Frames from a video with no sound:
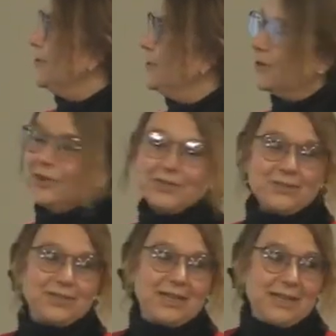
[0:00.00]
you can
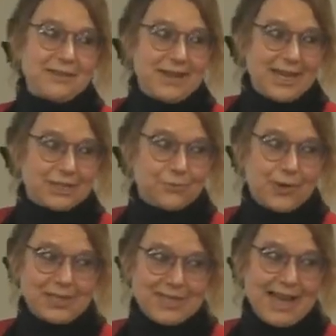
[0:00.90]
also see the next
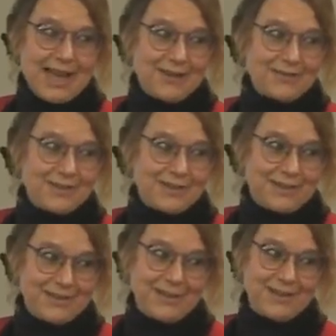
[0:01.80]
one down,
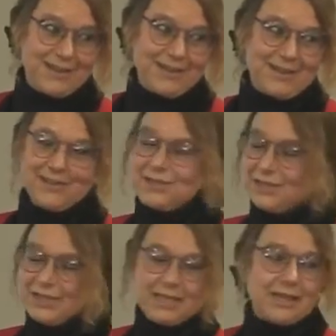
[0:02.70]
it's a
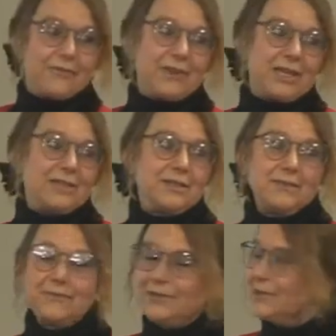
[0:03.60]
significant
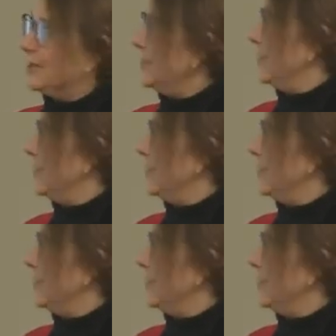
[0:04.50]
difference.